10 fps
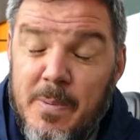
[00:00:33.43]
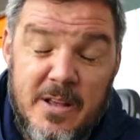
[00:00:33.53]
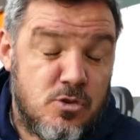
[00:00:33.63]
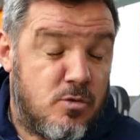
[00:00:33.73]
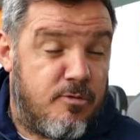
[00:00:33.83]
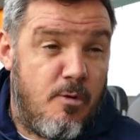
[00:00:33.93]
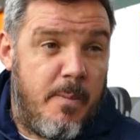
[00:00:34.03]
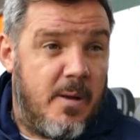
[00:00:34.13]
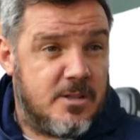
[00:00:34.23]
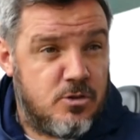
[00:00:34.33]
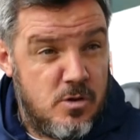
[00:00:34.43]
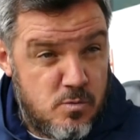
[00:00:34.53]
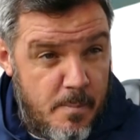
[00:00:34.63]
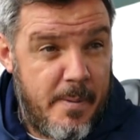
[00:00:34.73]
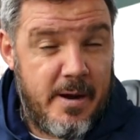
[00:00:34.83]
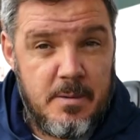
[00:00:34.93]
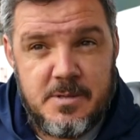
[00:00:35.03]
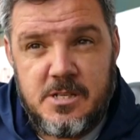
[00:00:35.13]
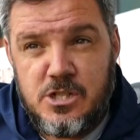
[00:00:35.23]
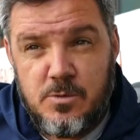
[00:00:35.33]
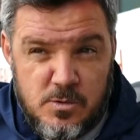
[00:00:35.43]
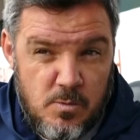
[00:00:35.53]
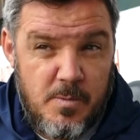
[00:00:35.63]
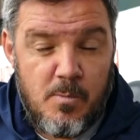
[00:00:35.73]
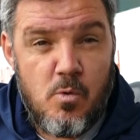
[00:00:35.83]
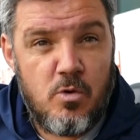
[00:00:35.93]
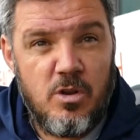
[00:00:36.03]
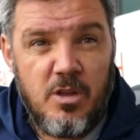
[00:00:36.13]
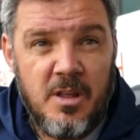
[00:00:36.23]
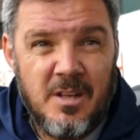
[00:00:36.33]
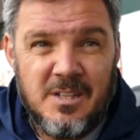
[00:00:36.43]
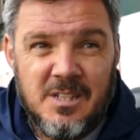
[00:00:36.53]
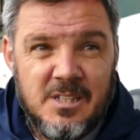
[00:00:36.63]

We played some good football at times. We were better in possession, which we've been working on.